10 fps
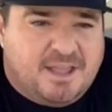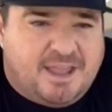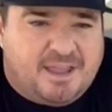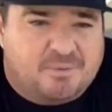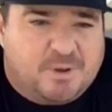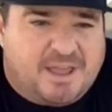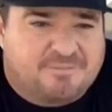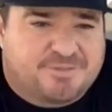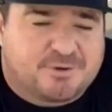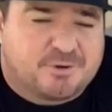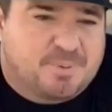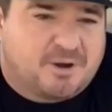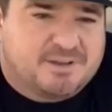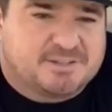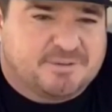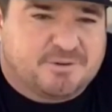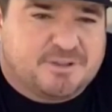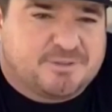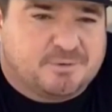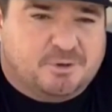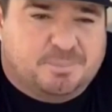And we have third-party delivery through